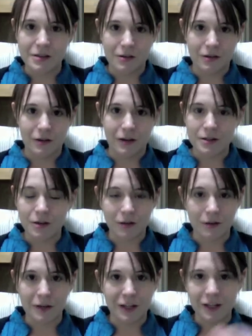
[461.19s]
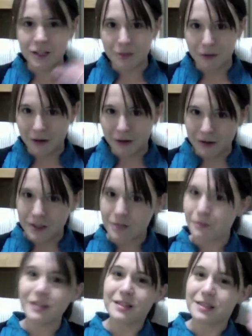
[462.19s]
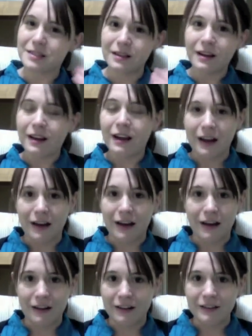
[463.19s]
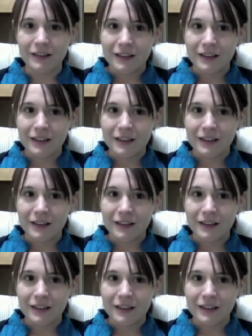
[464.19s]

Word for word: You know, I told him, "Mainichi benkyou shimasu.